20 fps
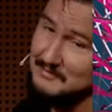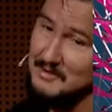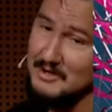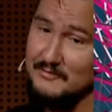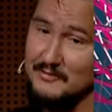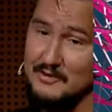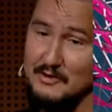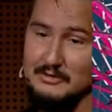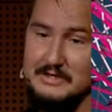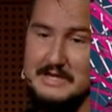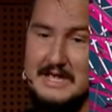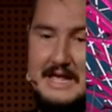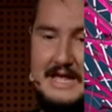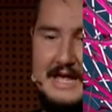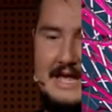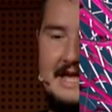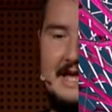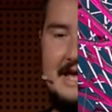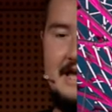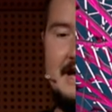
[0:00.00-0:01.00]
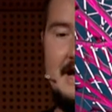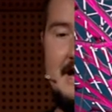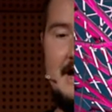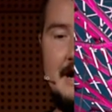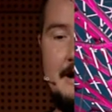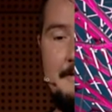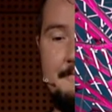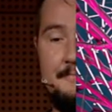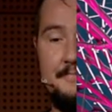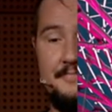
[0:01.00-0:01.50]
amount of code.
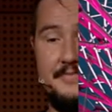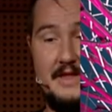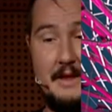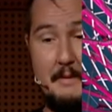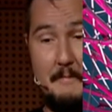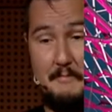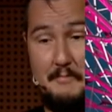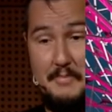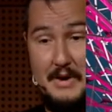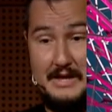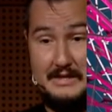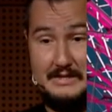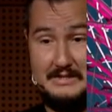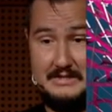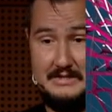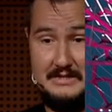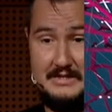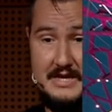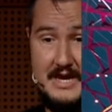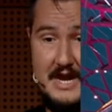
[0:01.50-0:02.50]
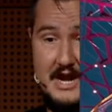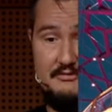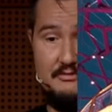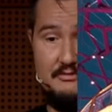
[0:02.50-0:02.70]
But it